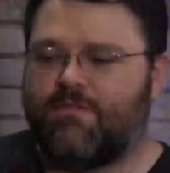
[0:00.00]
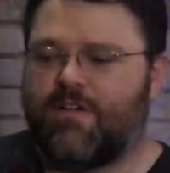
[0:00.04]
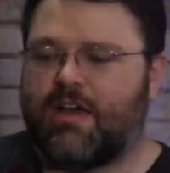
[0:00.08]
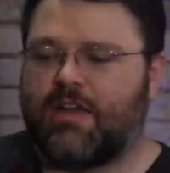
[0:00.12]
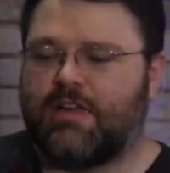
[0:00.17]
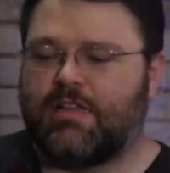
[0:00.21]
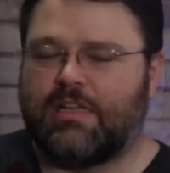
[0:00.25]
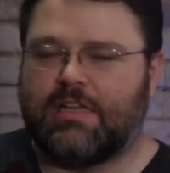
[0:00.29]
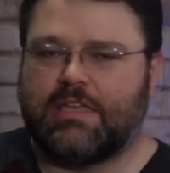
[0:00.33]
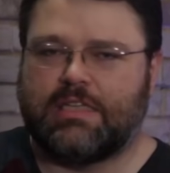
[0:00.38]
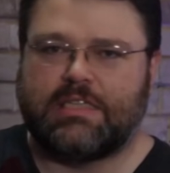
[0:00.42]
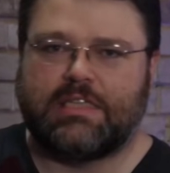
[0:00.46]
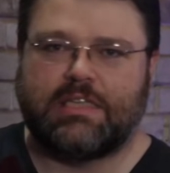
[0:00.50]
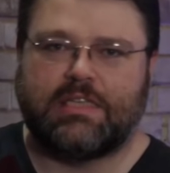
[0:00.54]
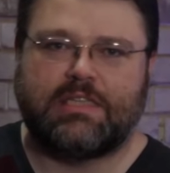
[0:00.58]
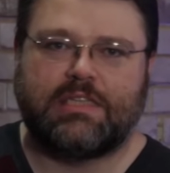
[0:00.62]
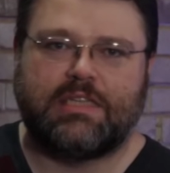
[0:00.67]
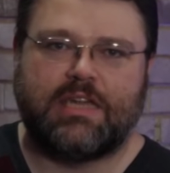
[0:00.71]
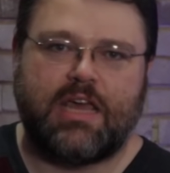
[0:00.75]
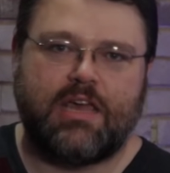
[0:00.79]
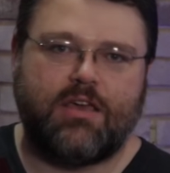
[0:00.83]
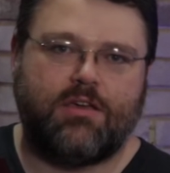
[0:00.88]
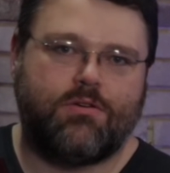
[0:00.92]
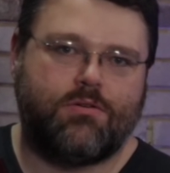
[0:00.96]
Finally, six
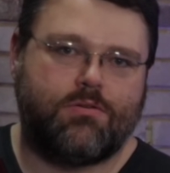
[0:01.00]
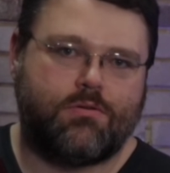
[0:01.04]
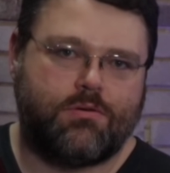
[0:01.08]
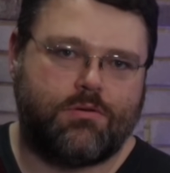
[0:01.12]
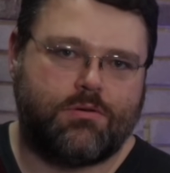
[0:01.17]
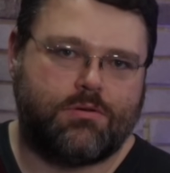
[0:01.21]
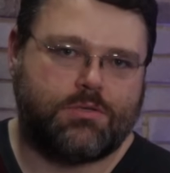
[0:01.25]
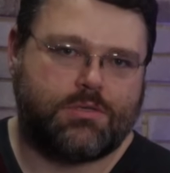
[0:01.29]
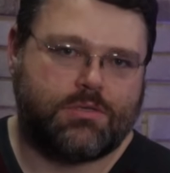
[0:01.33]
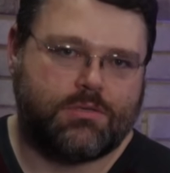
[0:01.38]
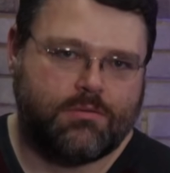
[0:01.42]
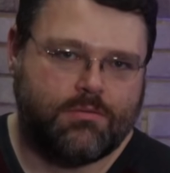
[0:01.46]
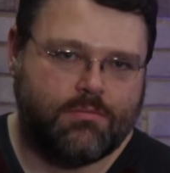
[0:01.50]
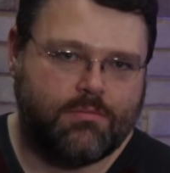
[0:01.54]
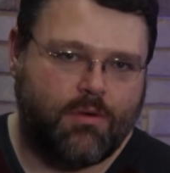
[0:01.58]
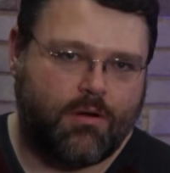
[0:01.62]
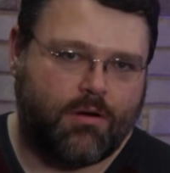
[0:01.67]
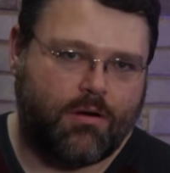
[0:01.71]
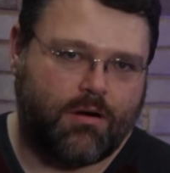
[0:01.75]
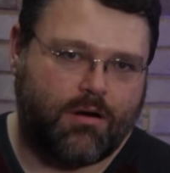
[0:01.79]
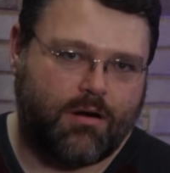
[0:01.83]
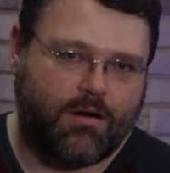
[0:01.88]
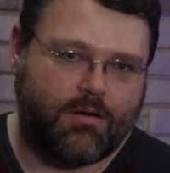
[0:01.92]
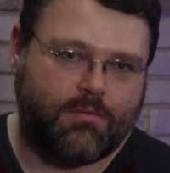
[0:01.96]
and eight cores
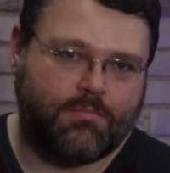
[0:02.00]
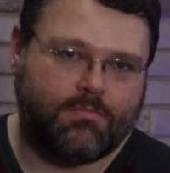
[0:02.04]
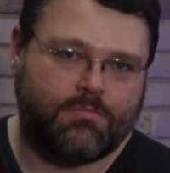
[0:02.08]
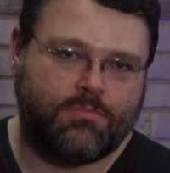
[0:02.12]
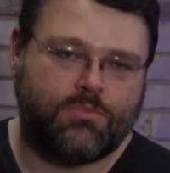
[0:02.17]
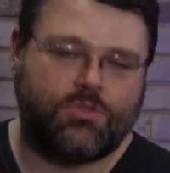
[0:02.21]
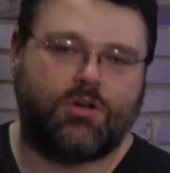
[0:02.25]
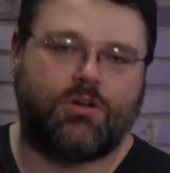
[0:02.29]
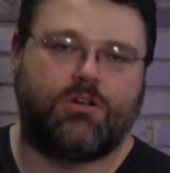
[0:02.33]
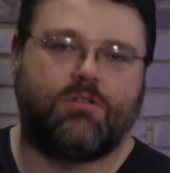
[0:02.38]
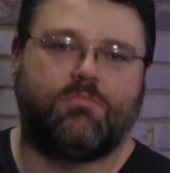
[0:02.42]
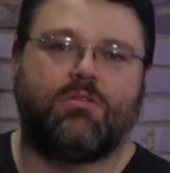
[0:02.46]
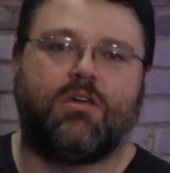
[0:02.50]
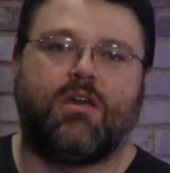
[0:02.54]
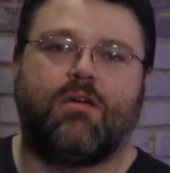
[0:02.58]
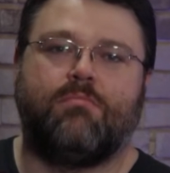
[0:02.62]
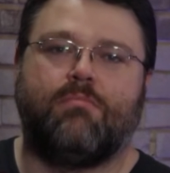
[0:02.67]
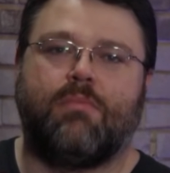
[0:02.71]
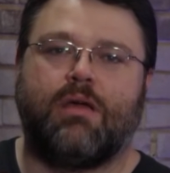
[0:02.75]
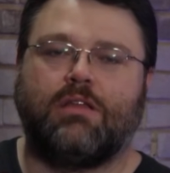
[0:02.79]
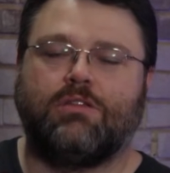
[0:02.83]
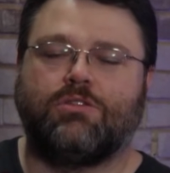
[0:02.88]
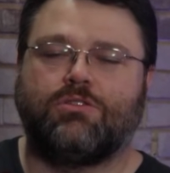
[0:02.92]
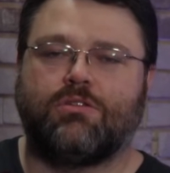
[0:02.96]
are starting to
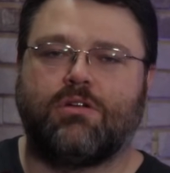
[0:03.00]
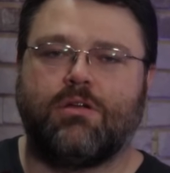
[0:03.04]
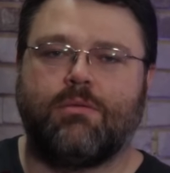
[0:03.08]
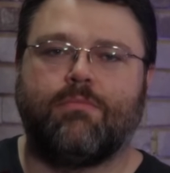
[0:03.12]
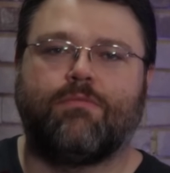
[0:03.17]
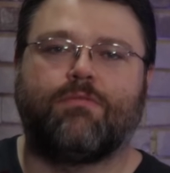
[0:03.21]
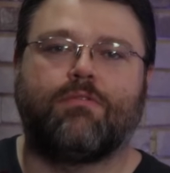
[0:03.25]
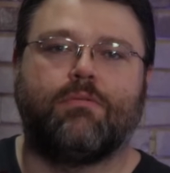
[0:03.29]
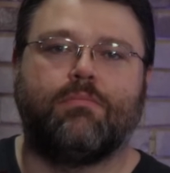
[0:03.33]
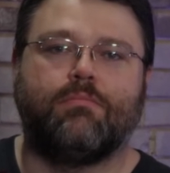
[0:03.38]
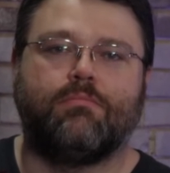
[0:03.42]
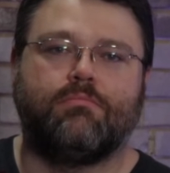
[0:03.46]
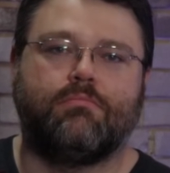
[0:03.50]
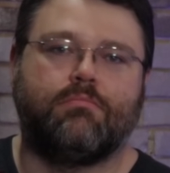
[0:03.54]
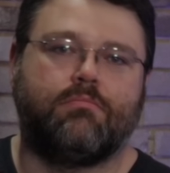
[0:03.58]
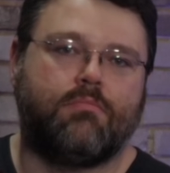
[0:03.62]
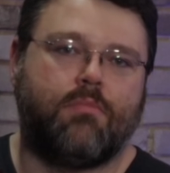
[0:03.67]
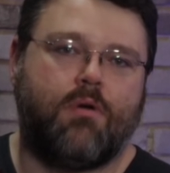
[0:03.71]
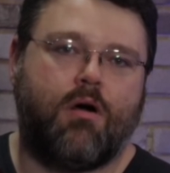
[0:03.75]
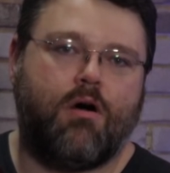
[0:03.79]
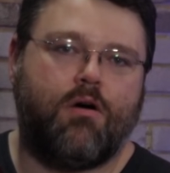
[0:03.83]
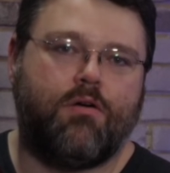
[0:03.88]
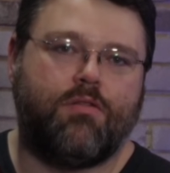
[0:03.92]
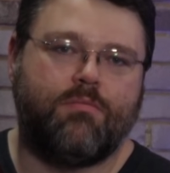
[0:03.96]
become mainstream from
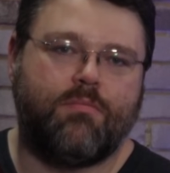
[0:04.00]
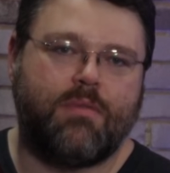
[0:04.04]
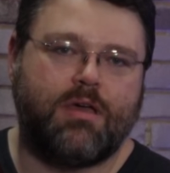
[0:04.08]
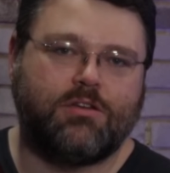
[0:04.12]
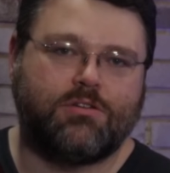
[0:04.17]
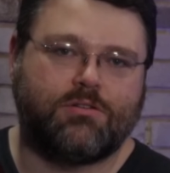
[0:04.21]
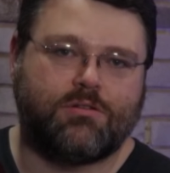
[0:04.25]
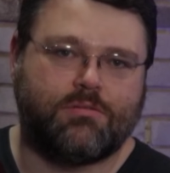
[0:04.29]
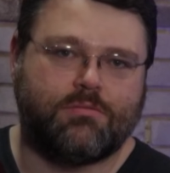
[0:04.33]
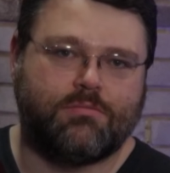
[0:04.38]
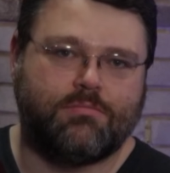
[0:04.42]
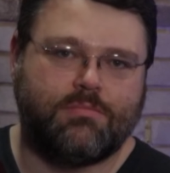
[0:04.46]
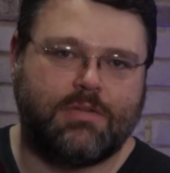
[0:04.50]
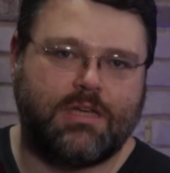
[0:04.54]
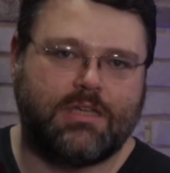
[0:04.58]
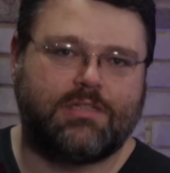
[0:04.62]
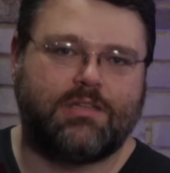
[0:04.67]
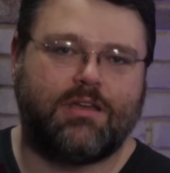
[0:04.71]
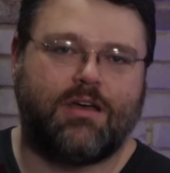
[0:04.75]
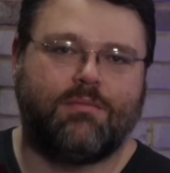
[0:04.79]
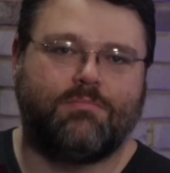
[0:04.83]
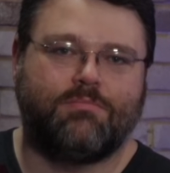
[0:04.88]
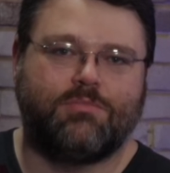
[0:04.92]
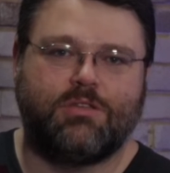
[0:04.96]
all the major
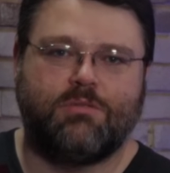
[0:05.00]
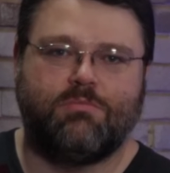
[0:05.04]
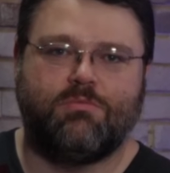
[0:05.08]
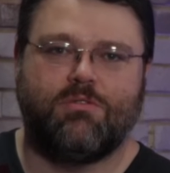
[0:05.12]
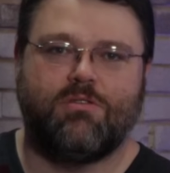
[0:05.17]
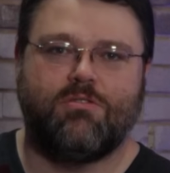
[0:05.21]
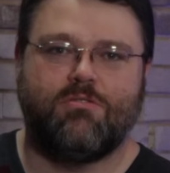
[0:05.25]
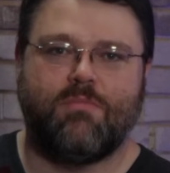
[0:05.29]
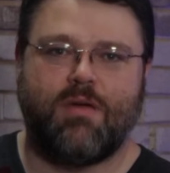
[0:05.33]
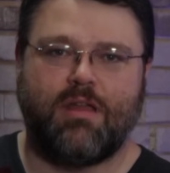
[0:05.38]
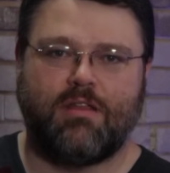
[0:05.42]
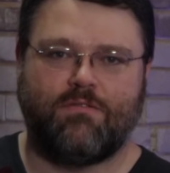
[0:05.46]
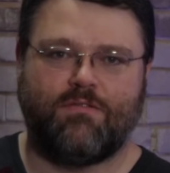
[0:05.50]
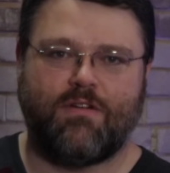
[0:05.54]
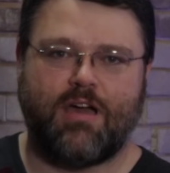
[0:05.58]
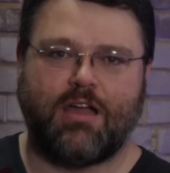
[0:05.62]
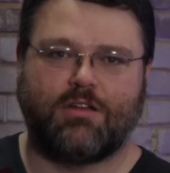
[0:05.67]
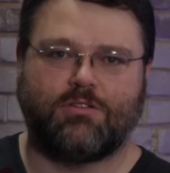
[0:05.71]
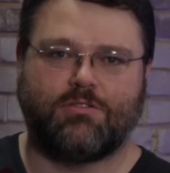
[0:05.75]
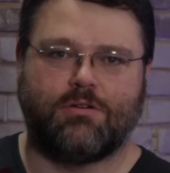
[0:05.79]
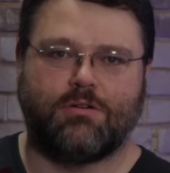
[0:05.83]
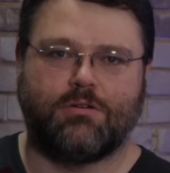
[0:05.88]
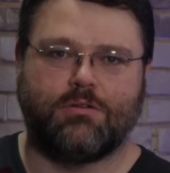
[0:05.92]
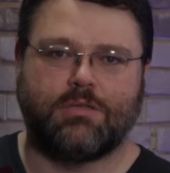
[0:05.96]
desktop CPU
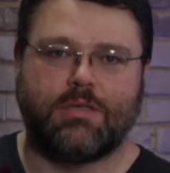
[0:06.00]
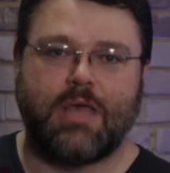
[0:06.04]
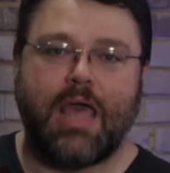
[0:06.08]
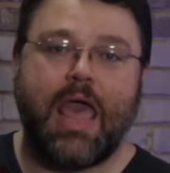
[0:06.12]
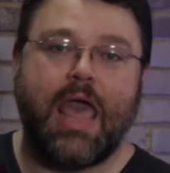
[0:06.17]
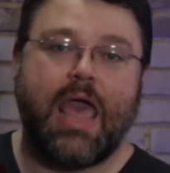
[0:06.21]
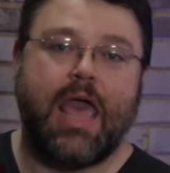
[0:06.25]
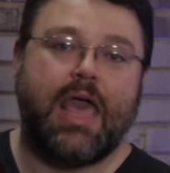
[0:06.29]
manufacturers.